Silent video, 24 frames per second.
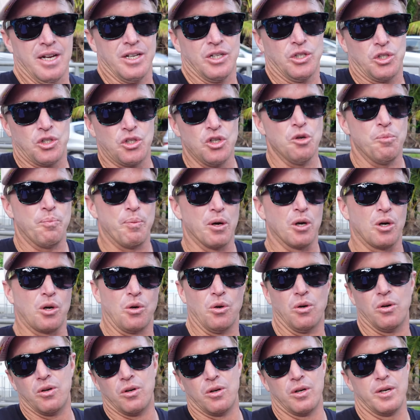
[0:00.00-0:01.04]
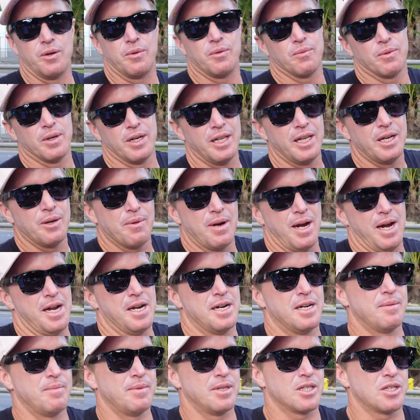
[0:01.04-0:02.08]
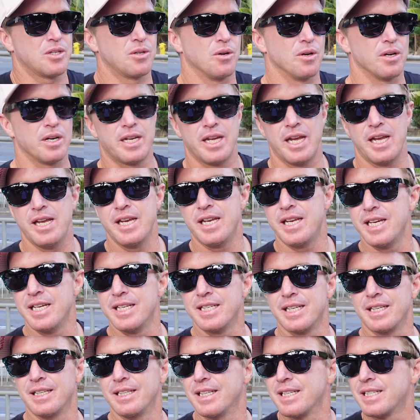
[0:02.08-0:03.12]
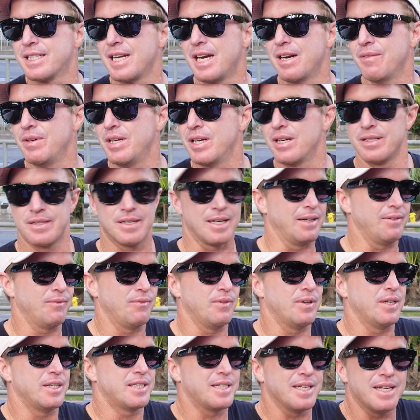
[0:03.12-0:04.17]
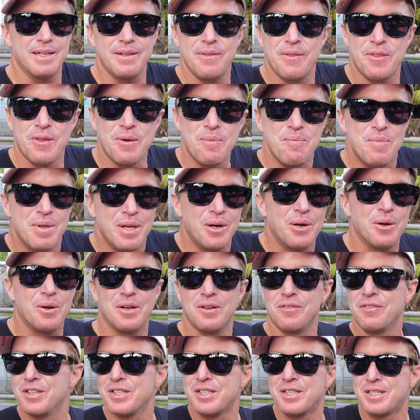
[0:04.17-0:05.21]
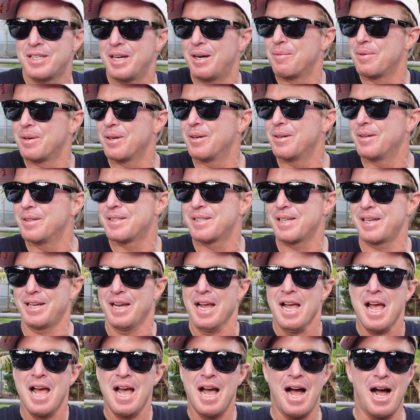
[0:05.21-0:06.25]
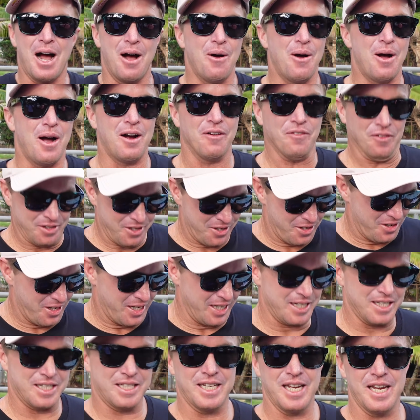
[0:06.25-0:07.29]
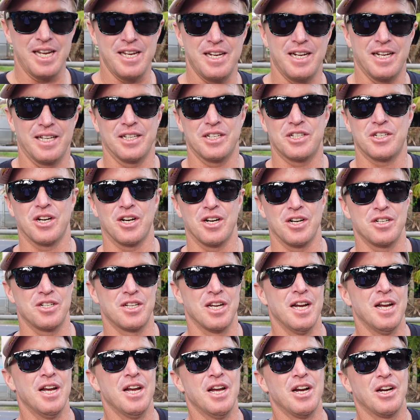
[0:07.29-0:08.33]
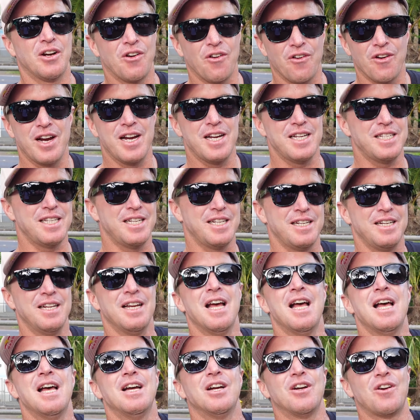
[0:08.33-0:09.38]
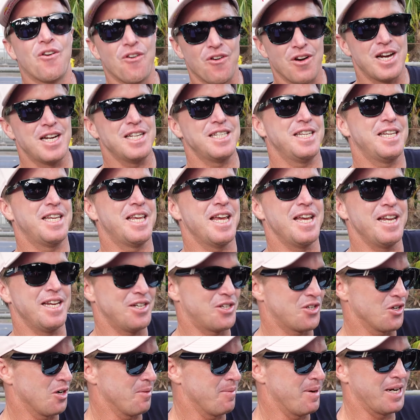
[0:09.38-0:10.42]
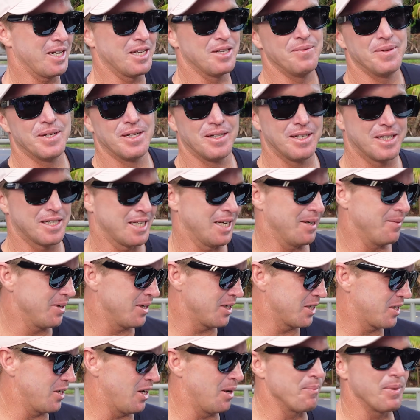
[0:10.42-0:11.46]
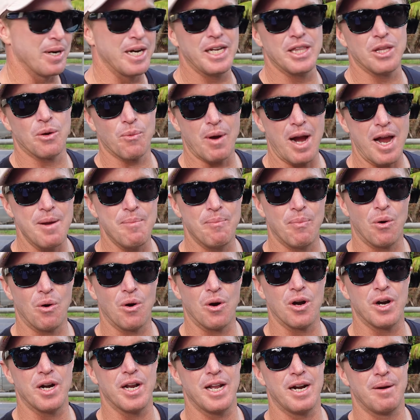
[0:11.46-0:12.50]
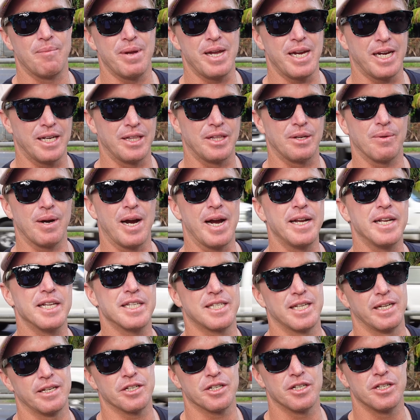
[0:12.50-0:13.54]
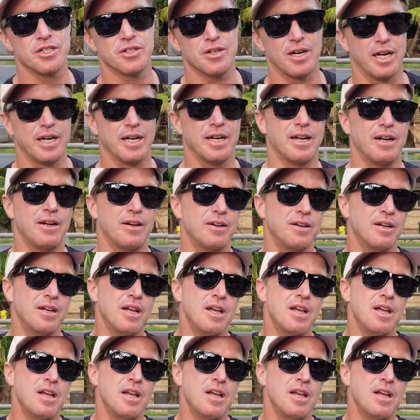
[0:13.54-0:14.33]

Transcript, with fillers: super cool and really random to score keikis at this time of year. It's like, it's the middle of the summer. It's like, how often you get to say you got to charge crazy, crazy keiki shorebreak in the middle of the summer. So I'm bringing the right board and I'm making the right decisions right now.